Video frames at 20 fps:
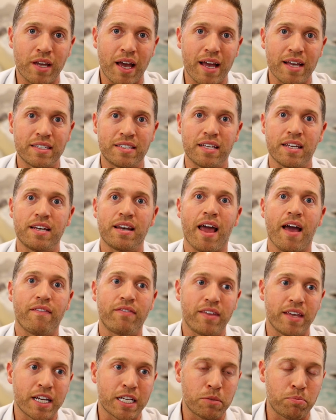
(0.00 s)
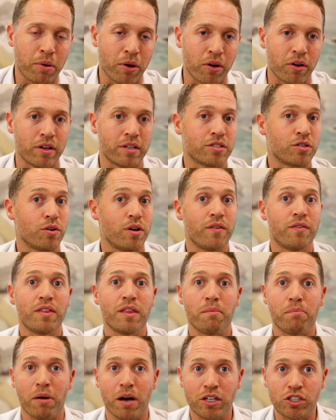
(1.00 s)
guys didn't have the experience or
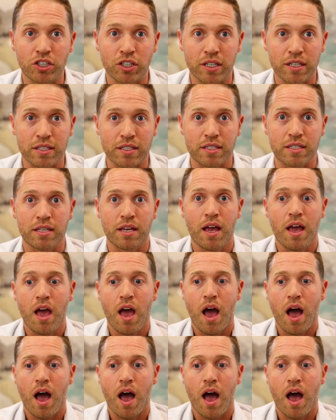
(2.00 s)
even the budgets